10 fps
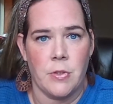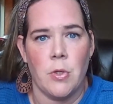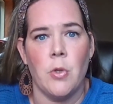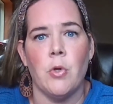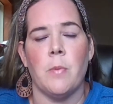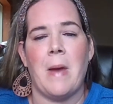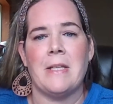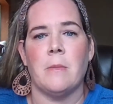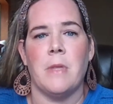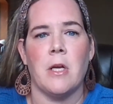So you could buy
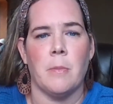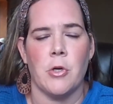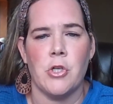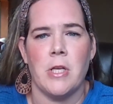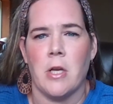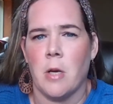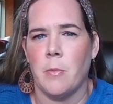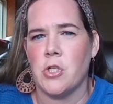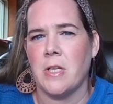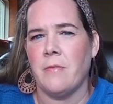something a
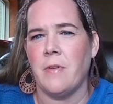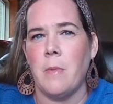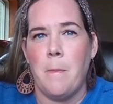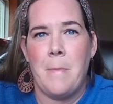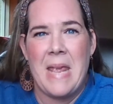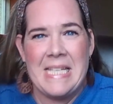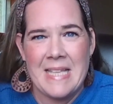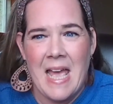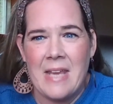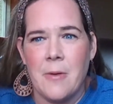commercially available base
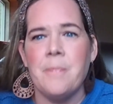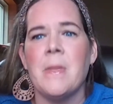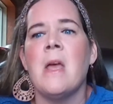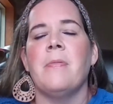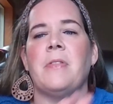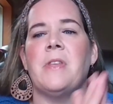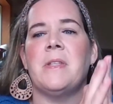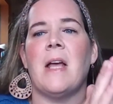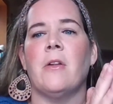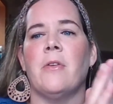item that the
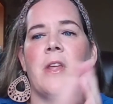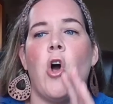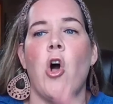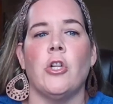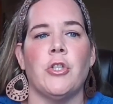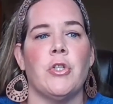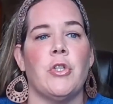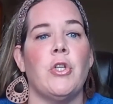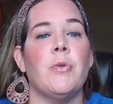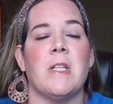seller then alters
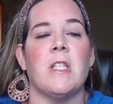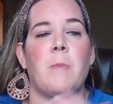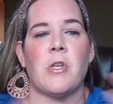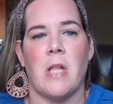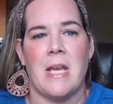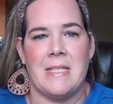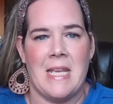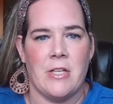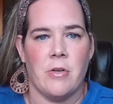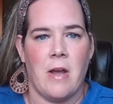using specialized
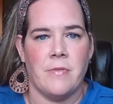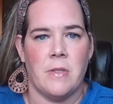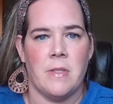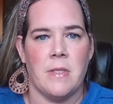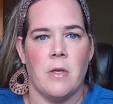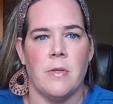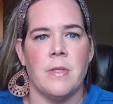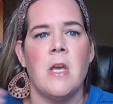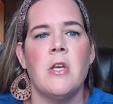handcrafted skills.